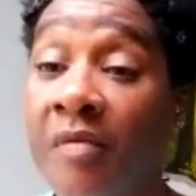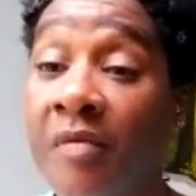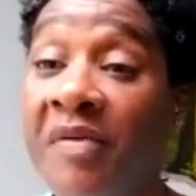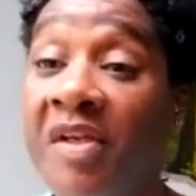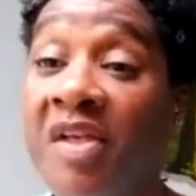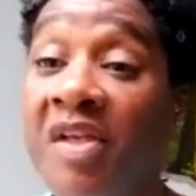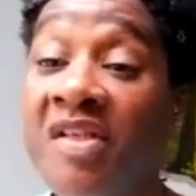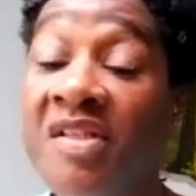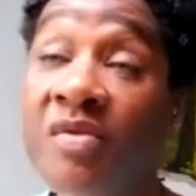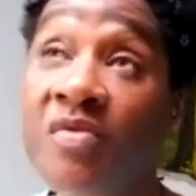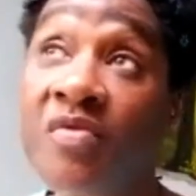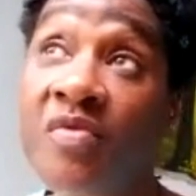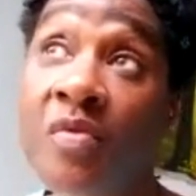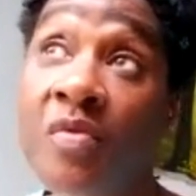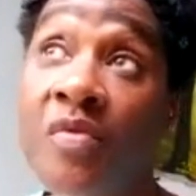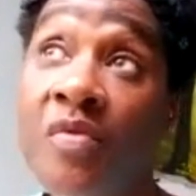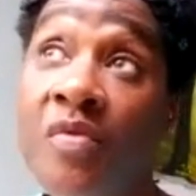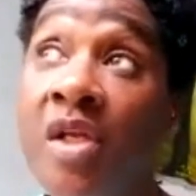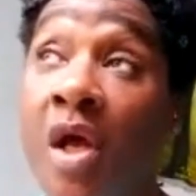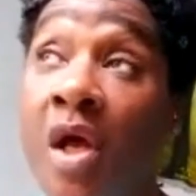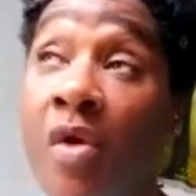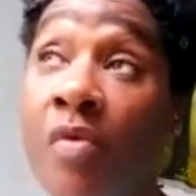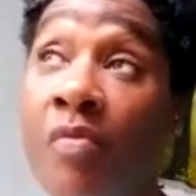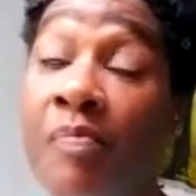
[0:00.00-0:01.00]
Because,
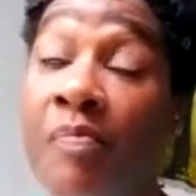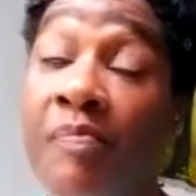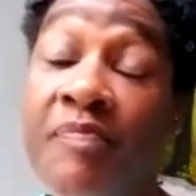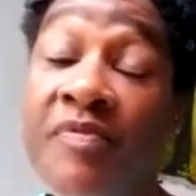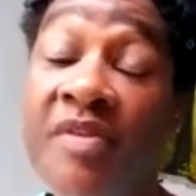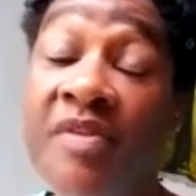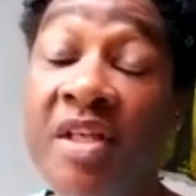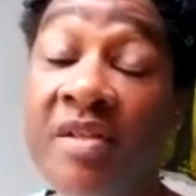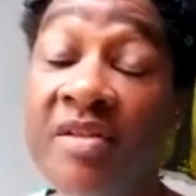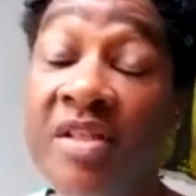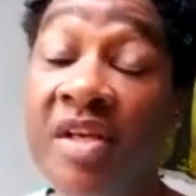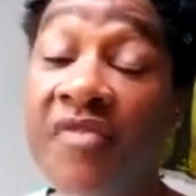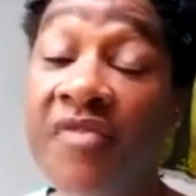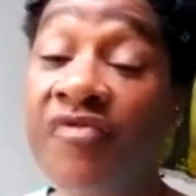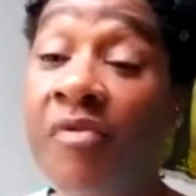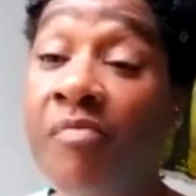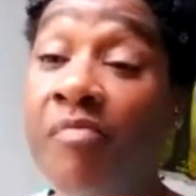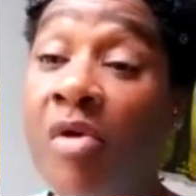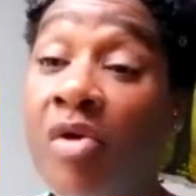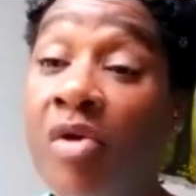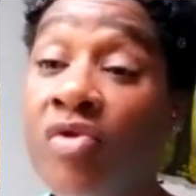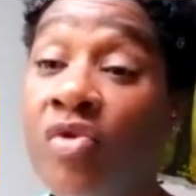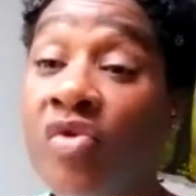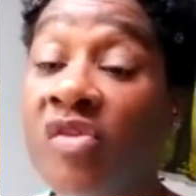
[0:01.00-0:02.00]
you know, different
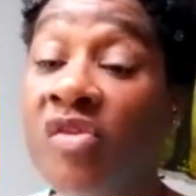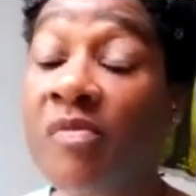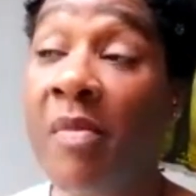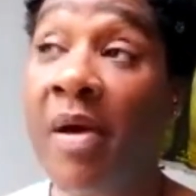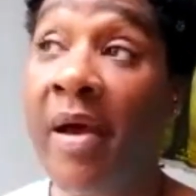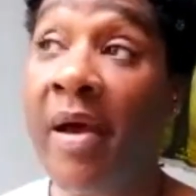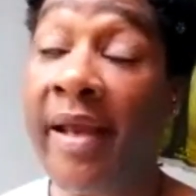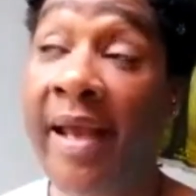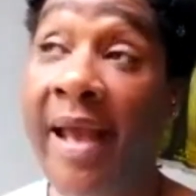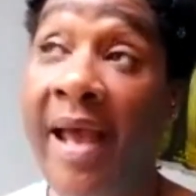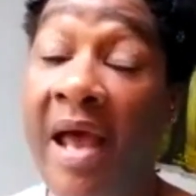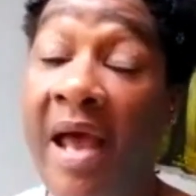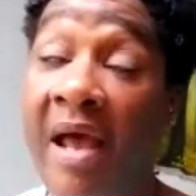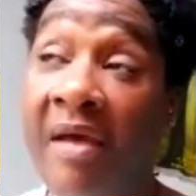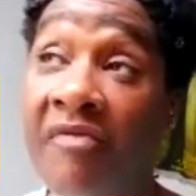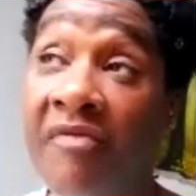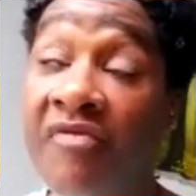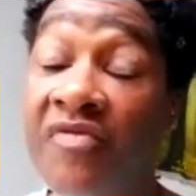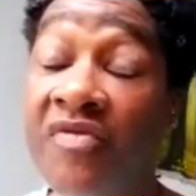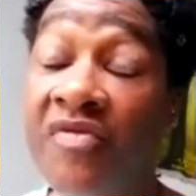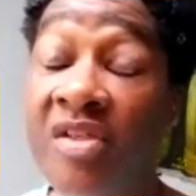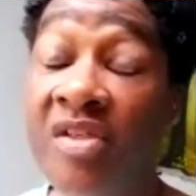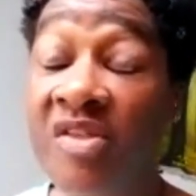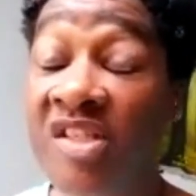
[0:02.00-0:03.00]
models might have
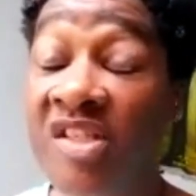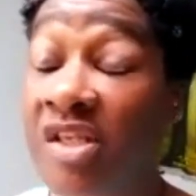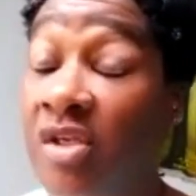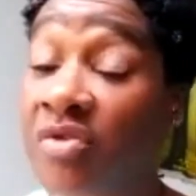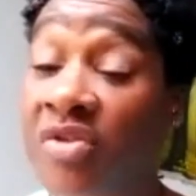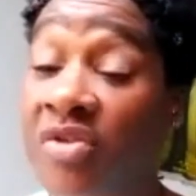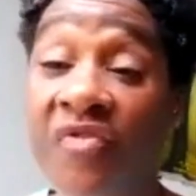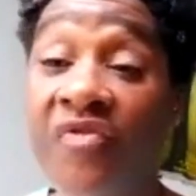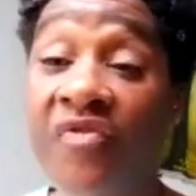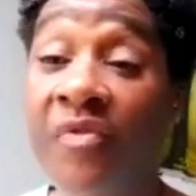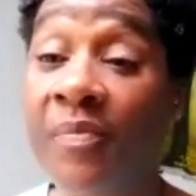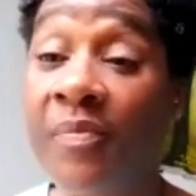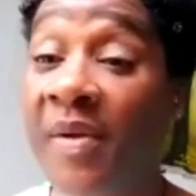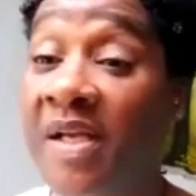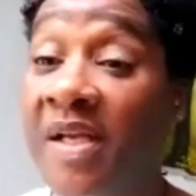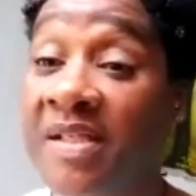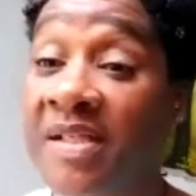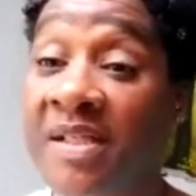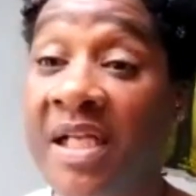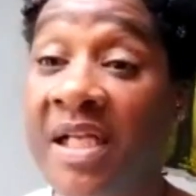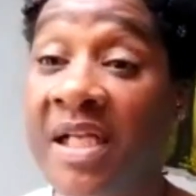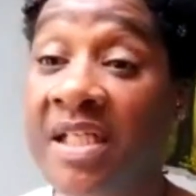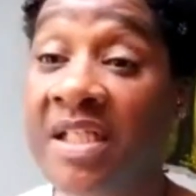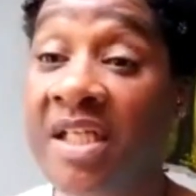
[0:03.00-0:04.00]
suit different
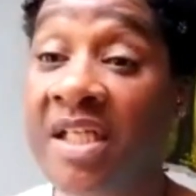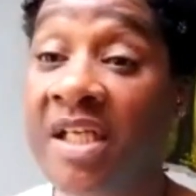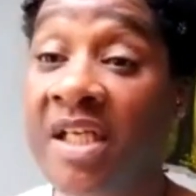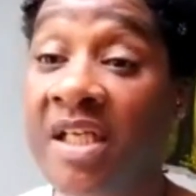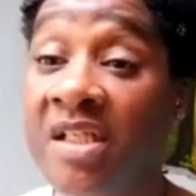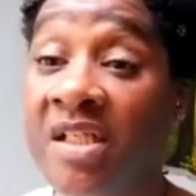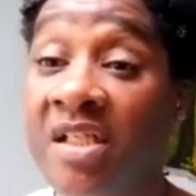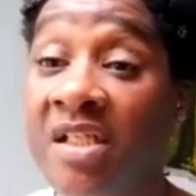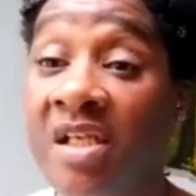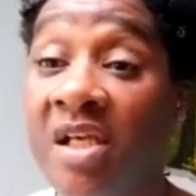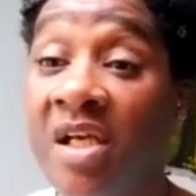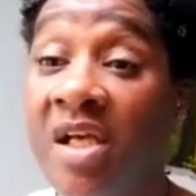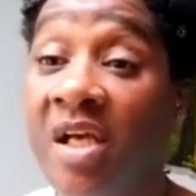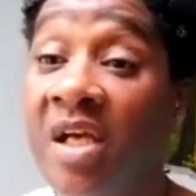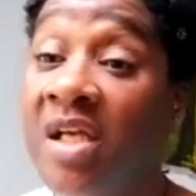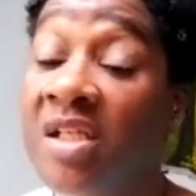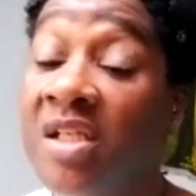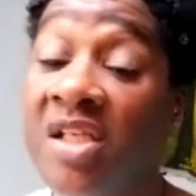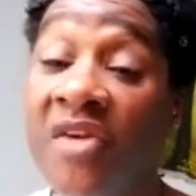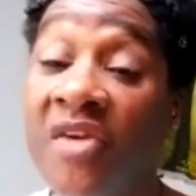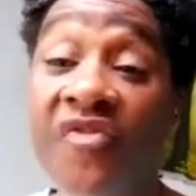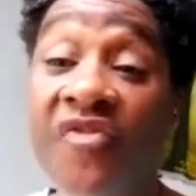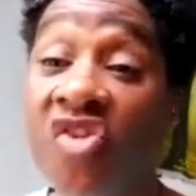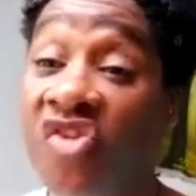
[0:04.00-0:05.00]
personalities,
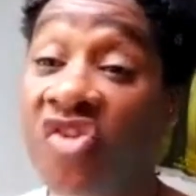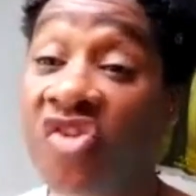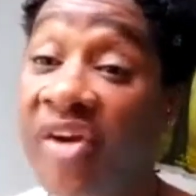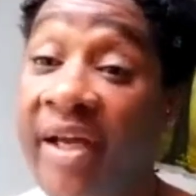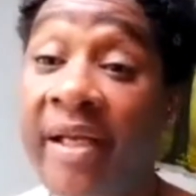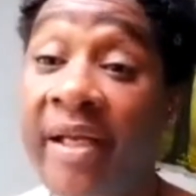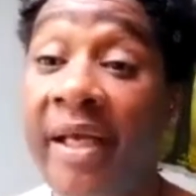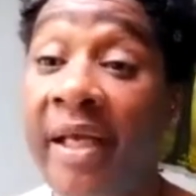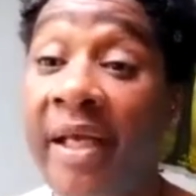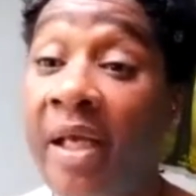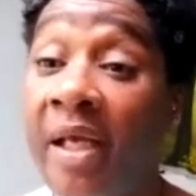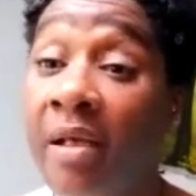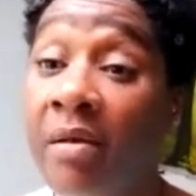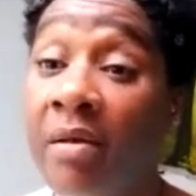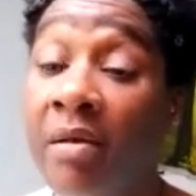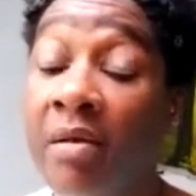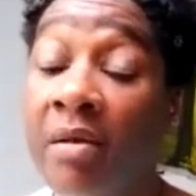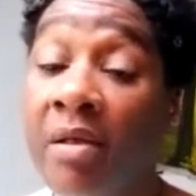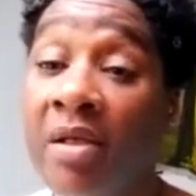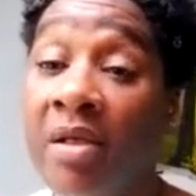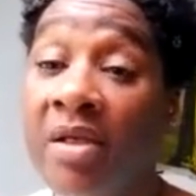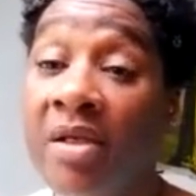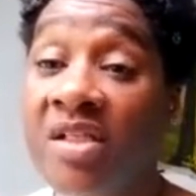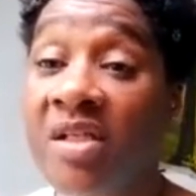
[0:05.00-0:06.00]
different training
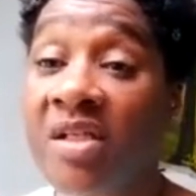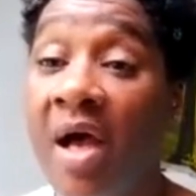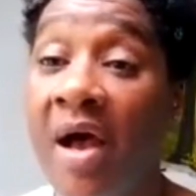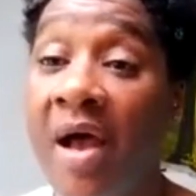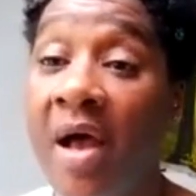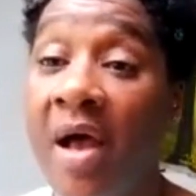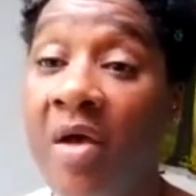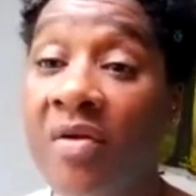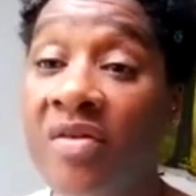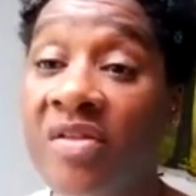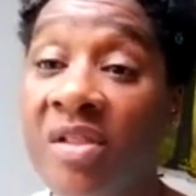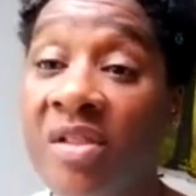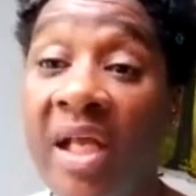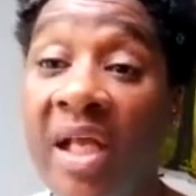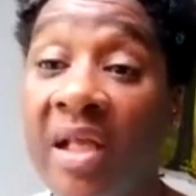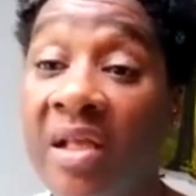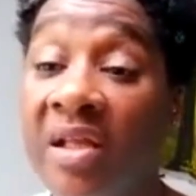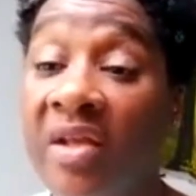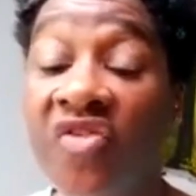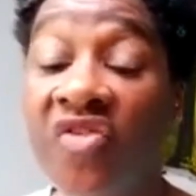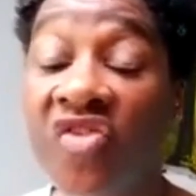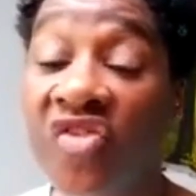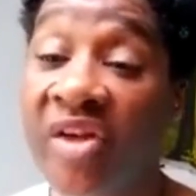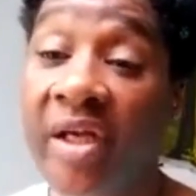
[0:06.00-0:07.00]
styles,
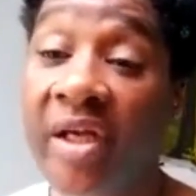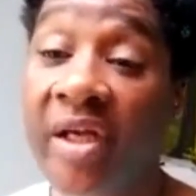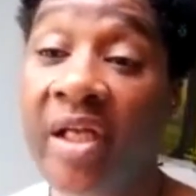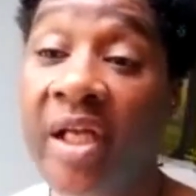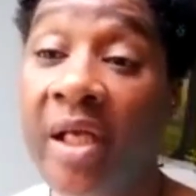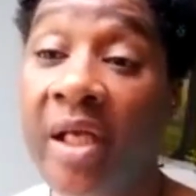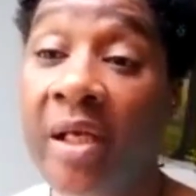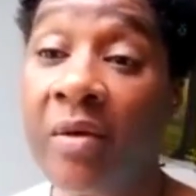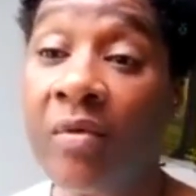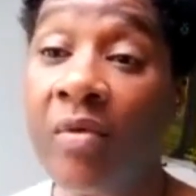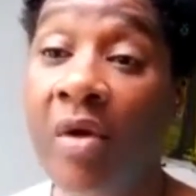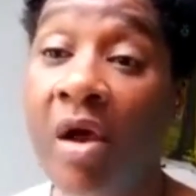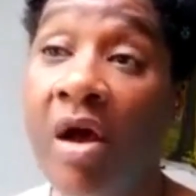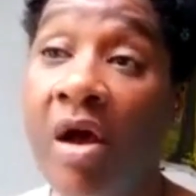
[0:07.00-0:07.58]
length of training.